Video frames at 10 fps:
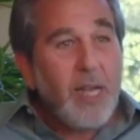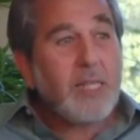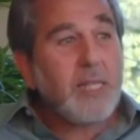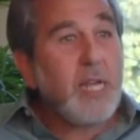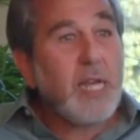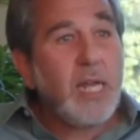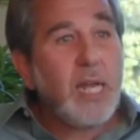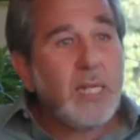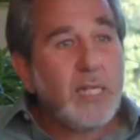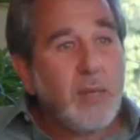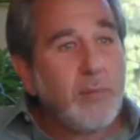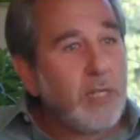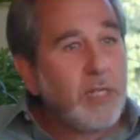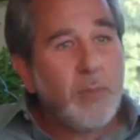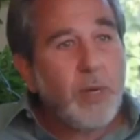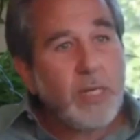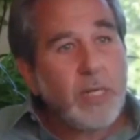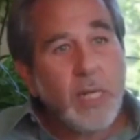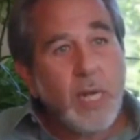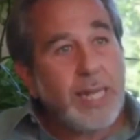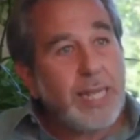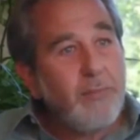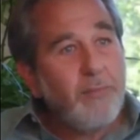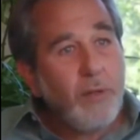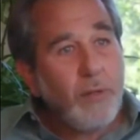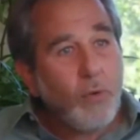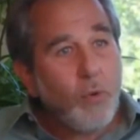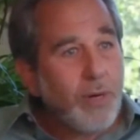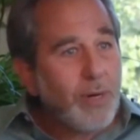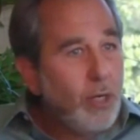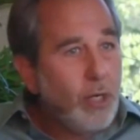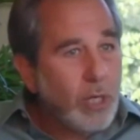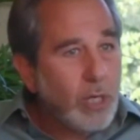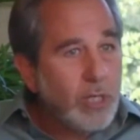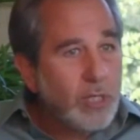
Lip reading: And the subconscious mind is not evil or good.